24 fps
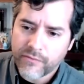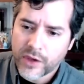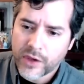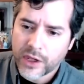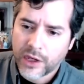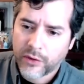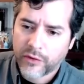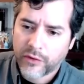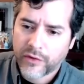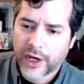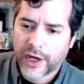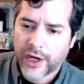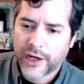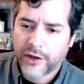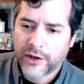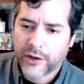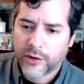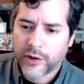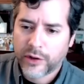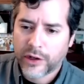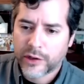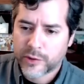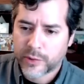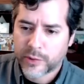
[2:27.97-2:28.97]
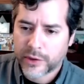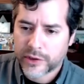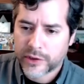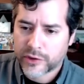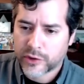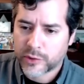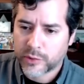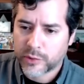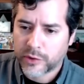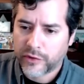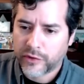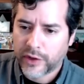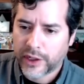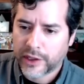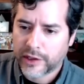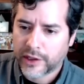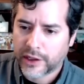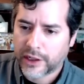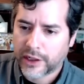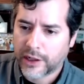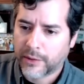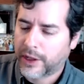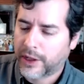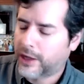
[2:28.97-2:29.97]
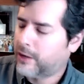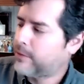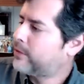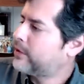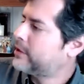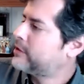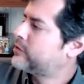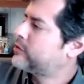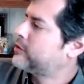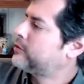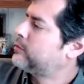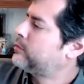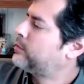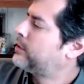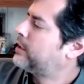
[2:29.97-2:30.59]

We've got a new Ghostbusters movie, I think, coming out pretty soon.